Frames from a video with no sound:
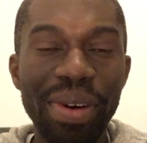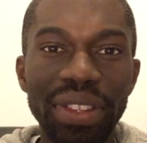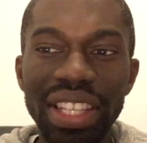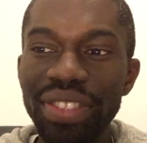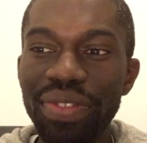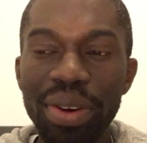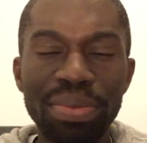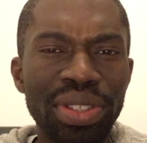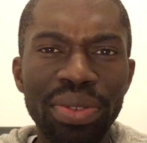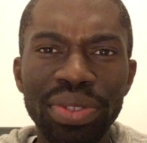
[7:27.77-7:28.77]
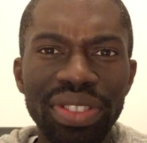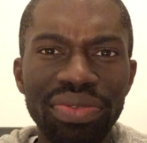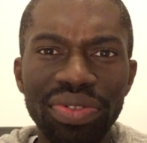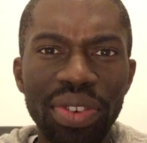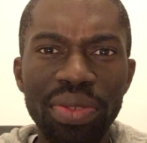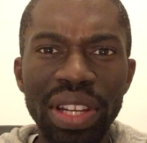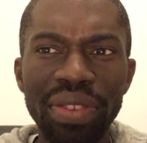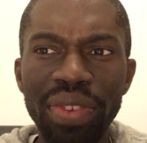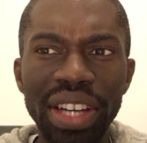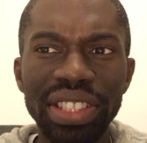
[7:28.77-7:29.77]
These films still feel really
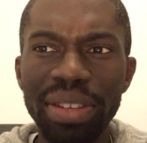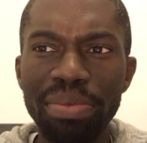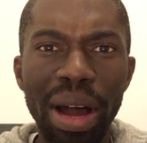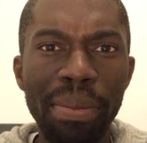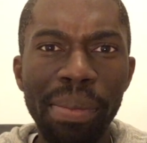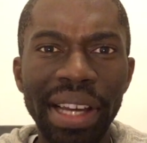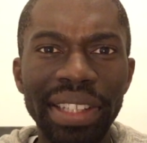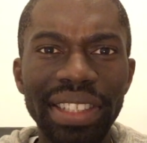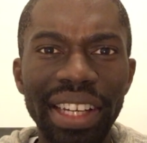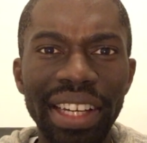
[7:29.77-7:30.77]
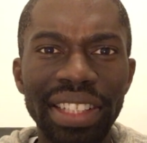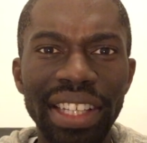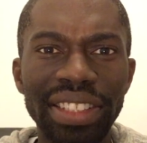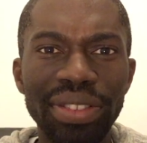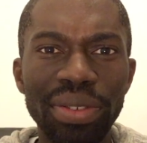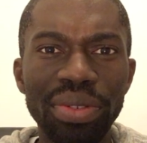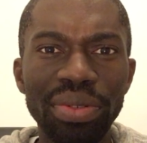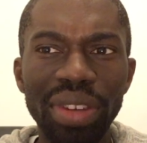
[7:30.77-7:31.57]
fresh in my mind, and they still